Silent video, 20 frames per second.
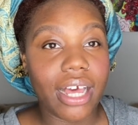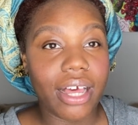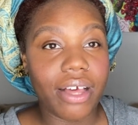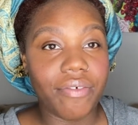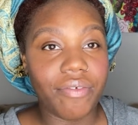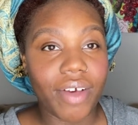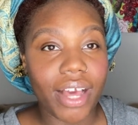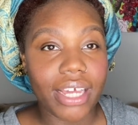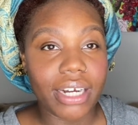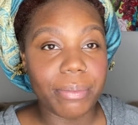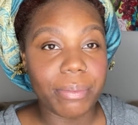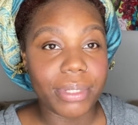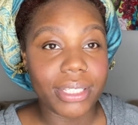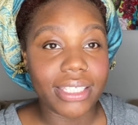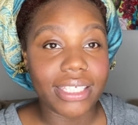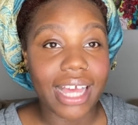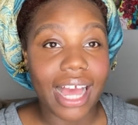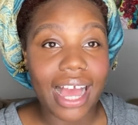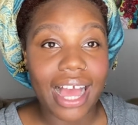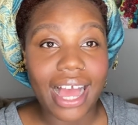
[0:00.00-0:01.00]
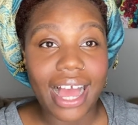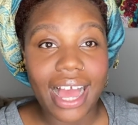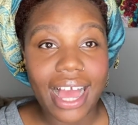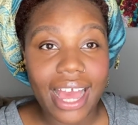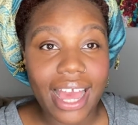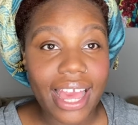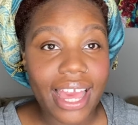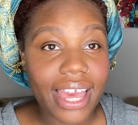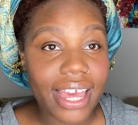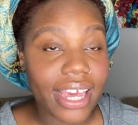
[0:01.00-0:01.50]
vitamins.
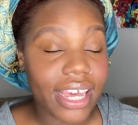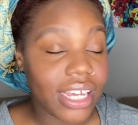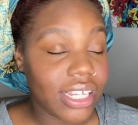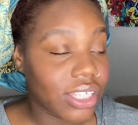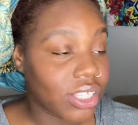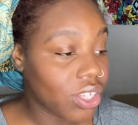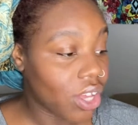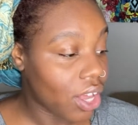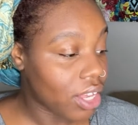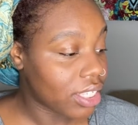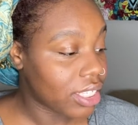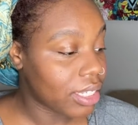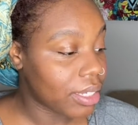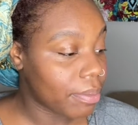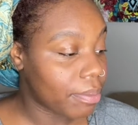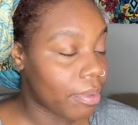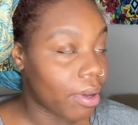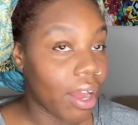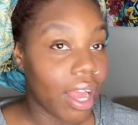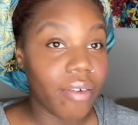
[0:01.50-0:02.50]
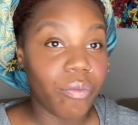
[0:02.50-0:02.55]
I watched some